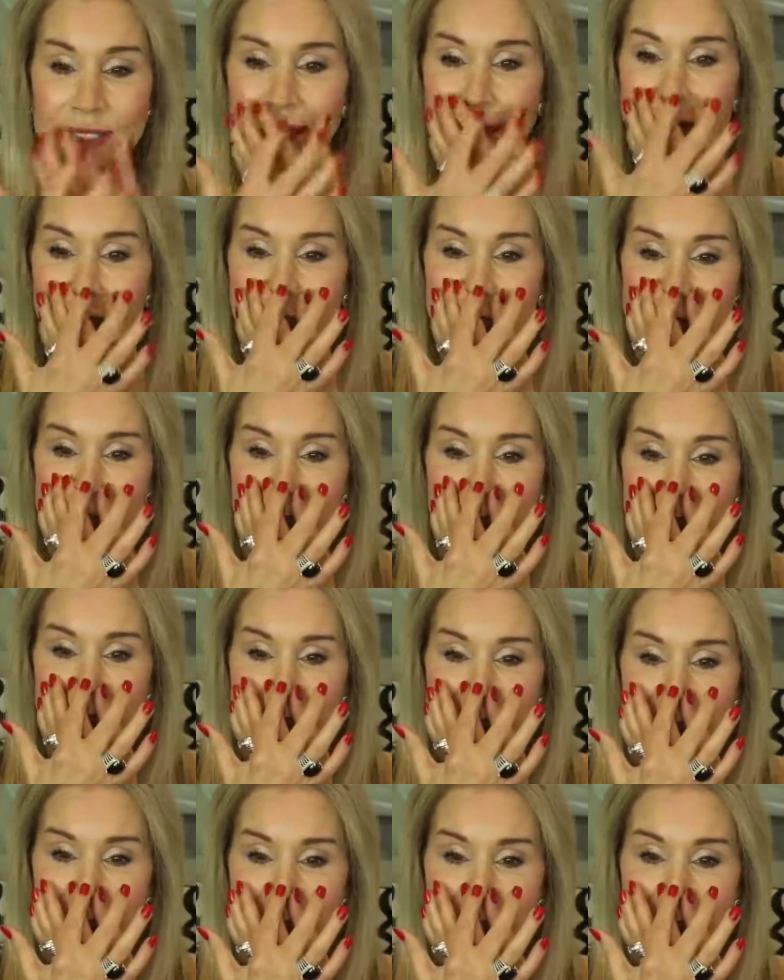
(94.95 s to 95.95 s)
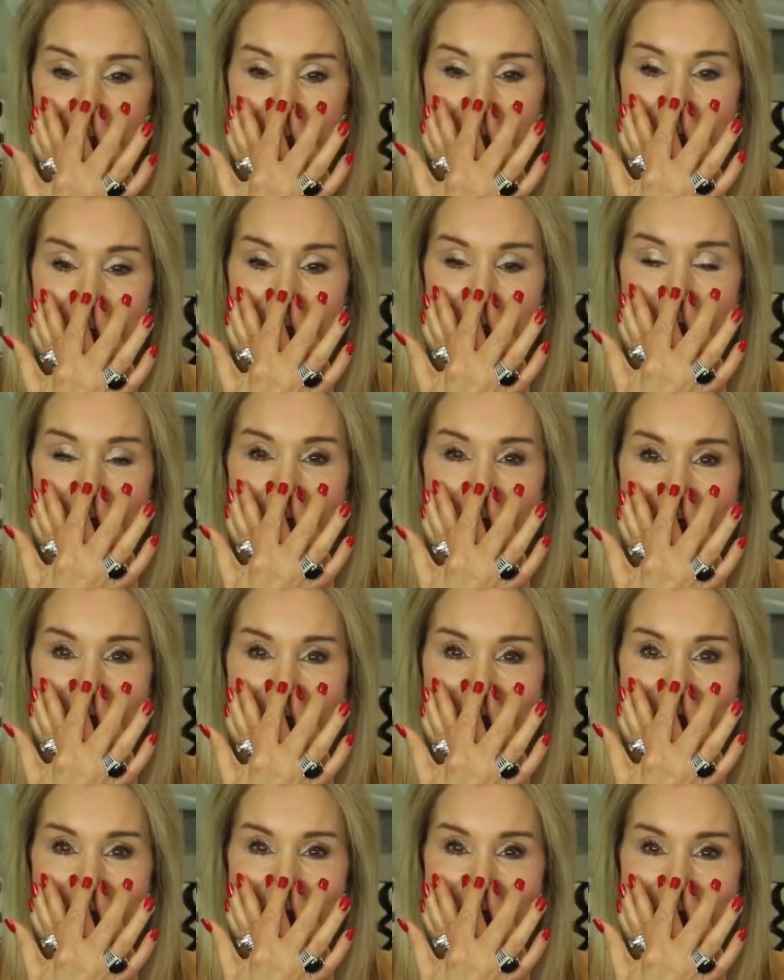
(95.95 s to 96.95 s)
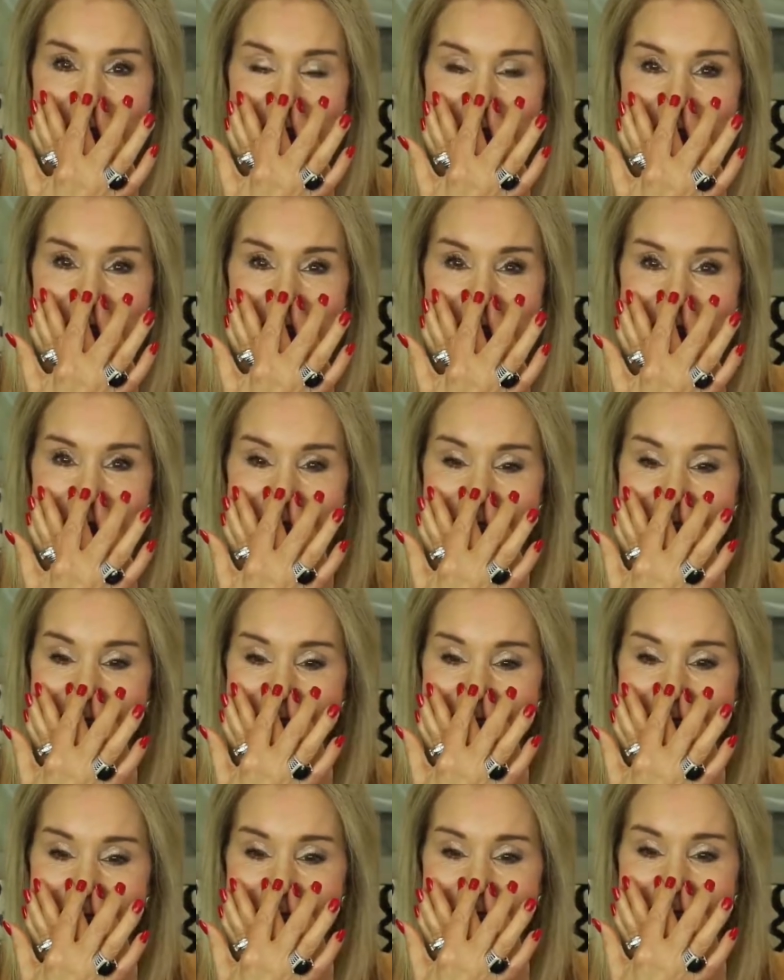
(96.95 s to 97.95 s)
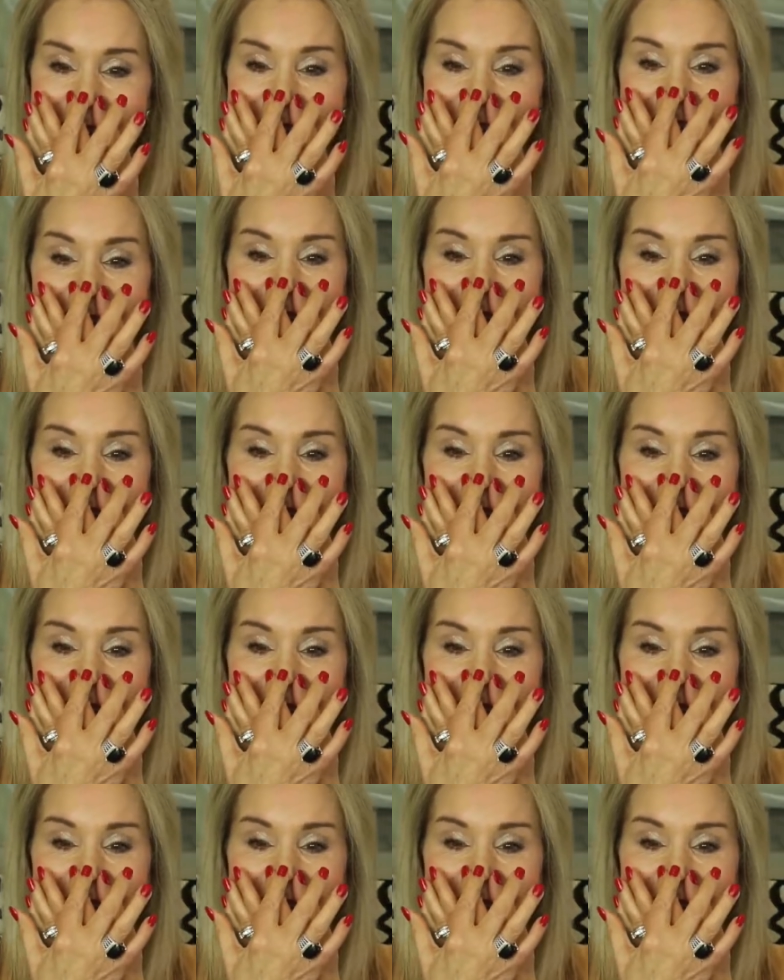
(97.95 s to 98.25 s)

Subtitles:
And that's because this is what the nose exercise looks like.